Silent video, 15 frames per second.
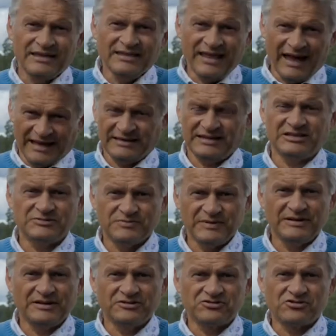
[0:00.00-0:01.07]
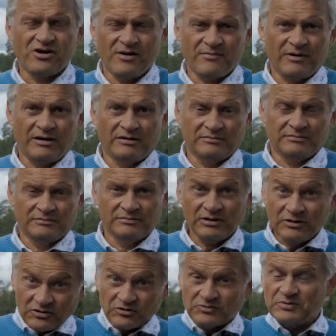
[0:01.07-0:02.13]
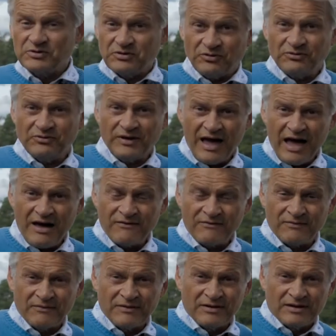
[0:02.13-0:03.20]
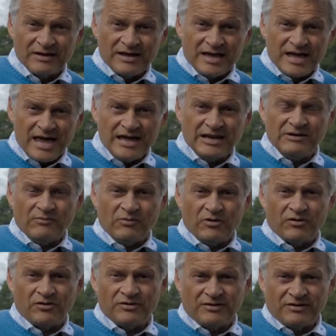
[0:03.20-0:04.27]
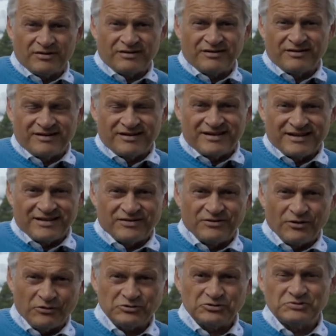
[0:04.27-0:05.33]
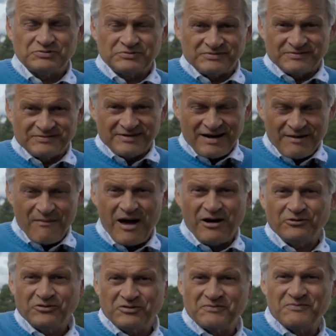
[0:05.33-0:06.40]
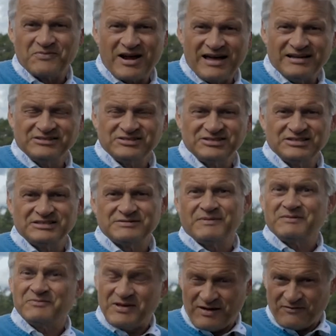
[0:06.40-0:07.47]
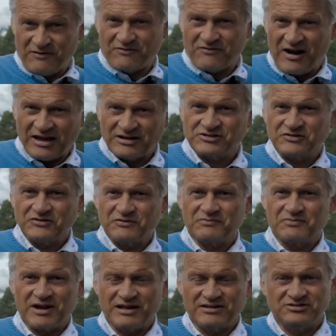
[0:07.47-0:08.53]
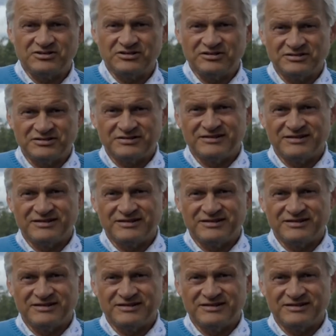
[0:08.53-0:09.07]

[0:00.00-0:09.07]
That has been a drama, because we don't have any more those amount of them branches, but we have a fraction of branches.